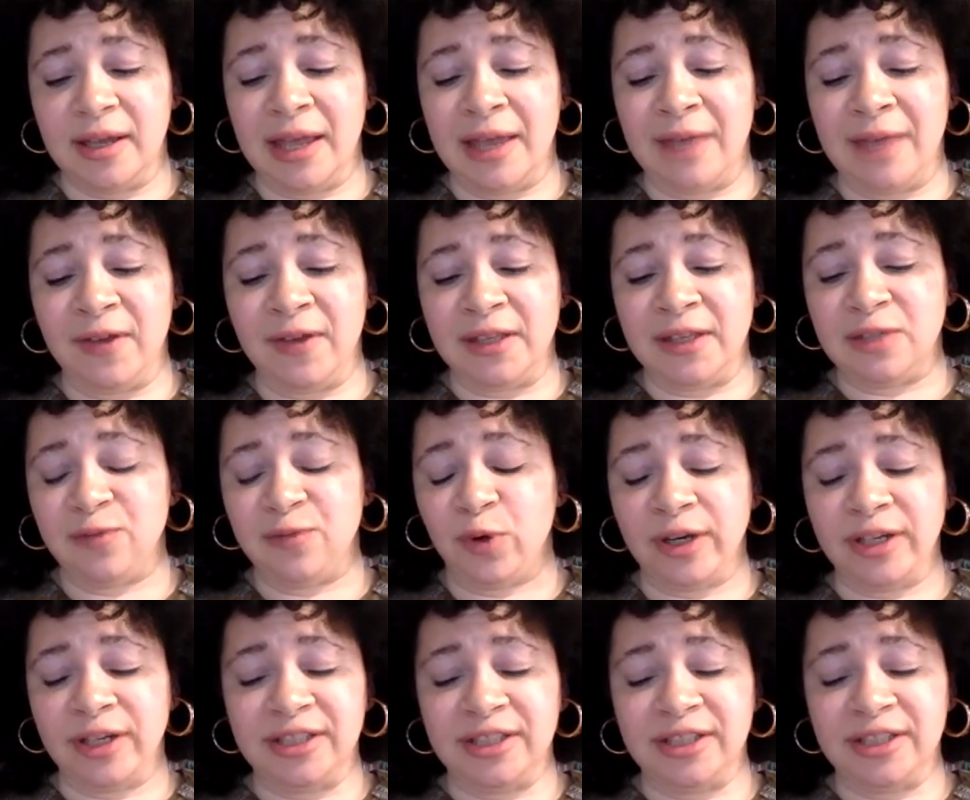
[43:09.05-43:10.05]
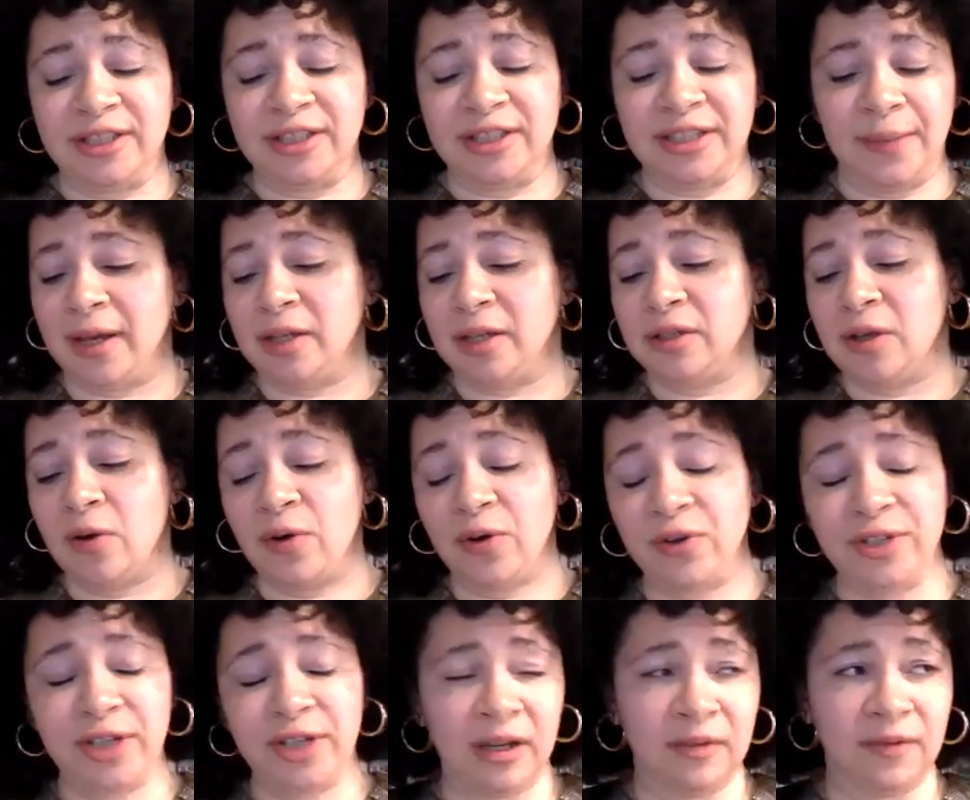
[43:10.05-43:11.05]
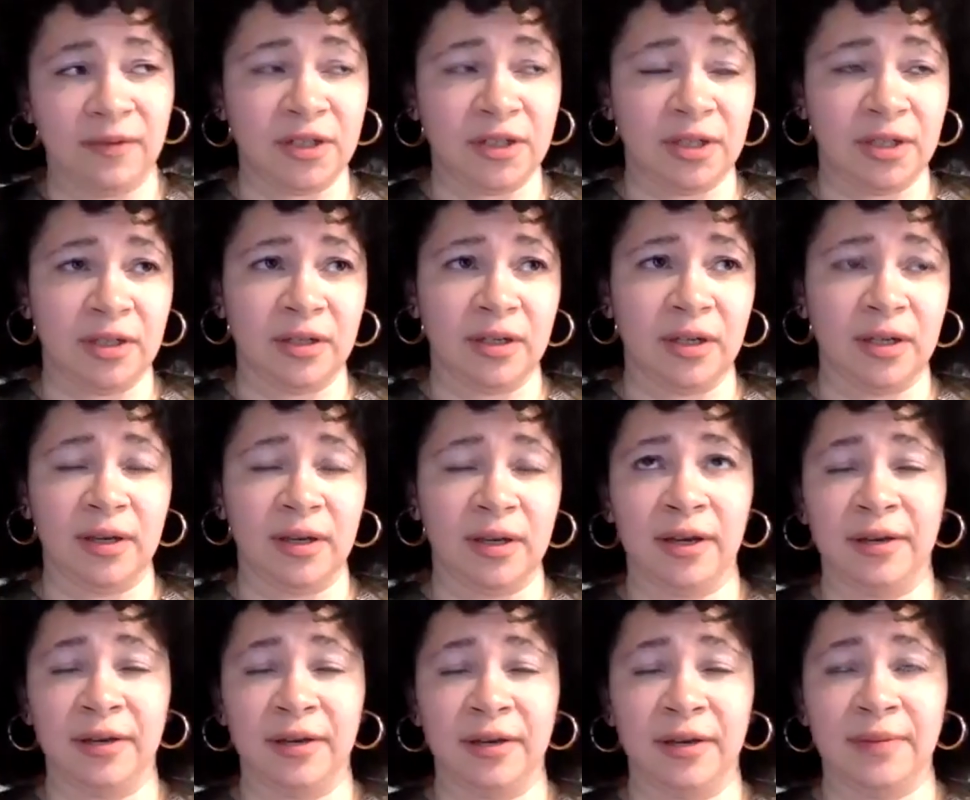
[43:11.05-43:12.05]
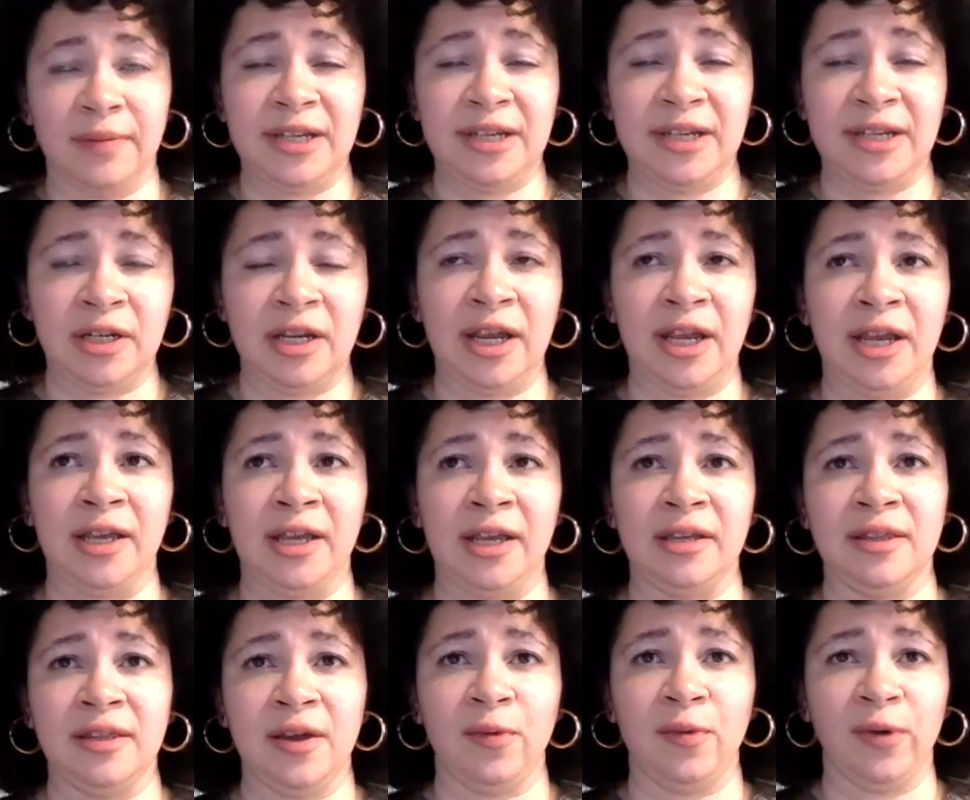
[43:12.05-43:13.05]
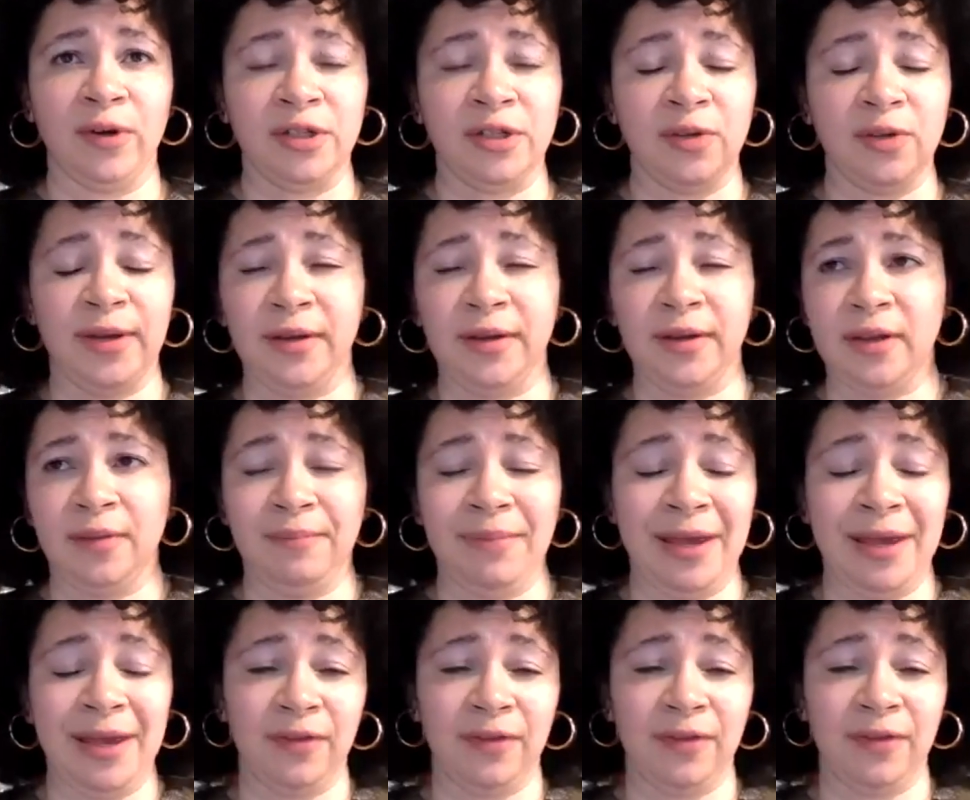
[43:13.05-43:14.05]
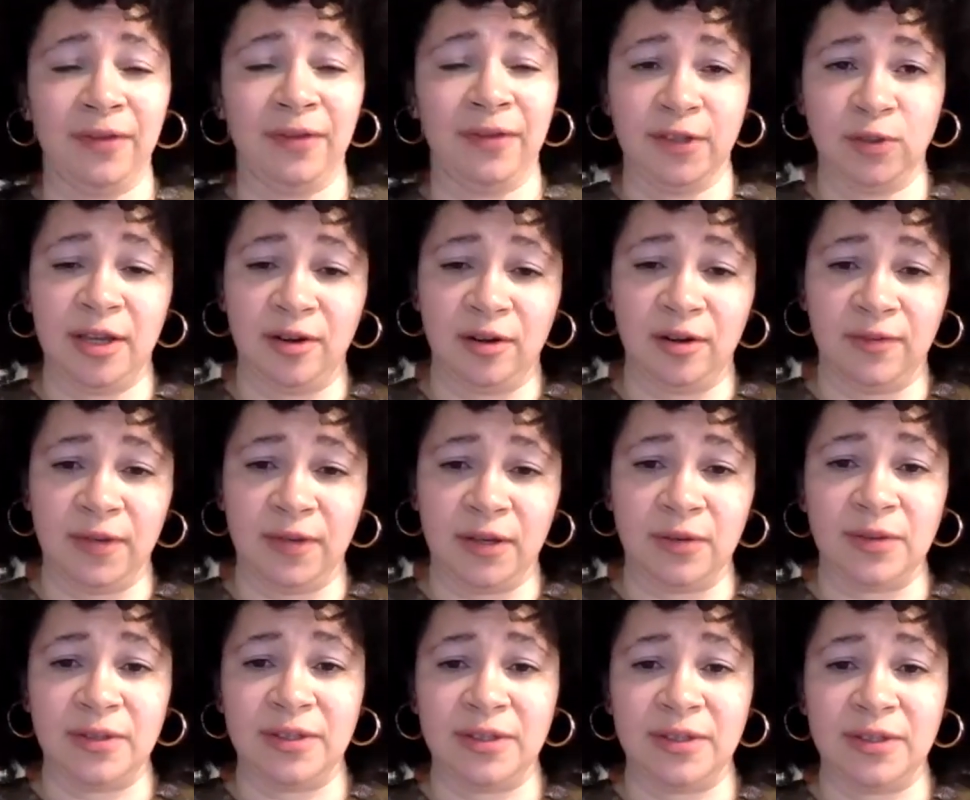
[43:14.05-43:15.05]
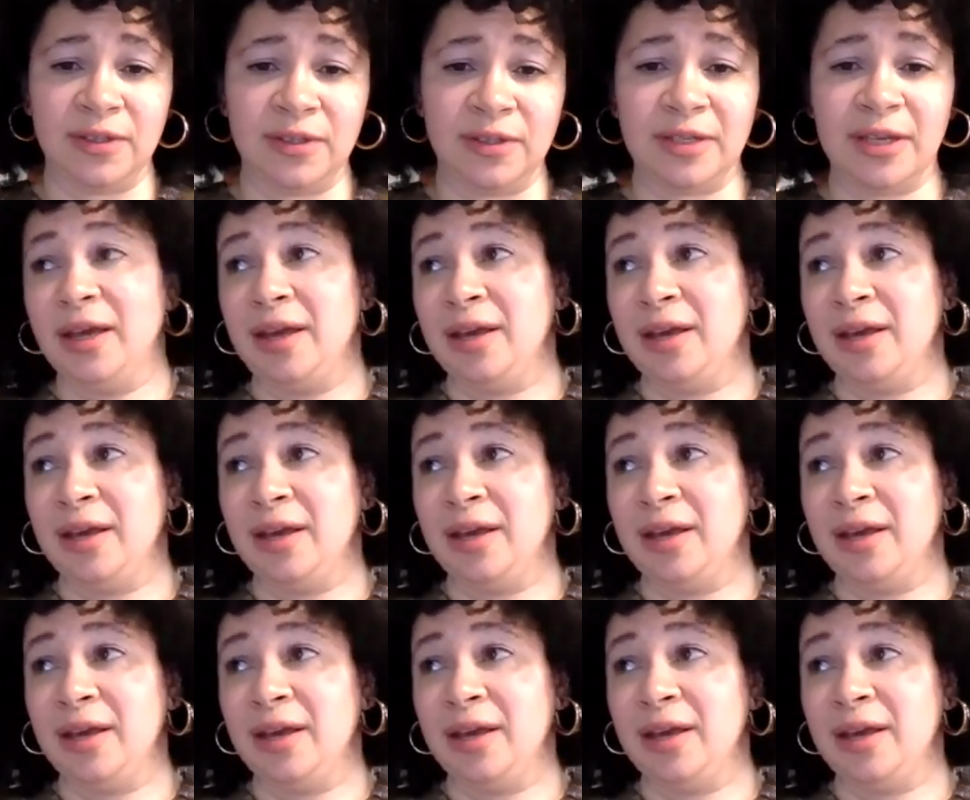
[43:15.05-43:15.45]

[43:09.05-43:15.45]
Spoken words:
if it's, for example, like a local television station and they were doing, you know, man on the street interviews,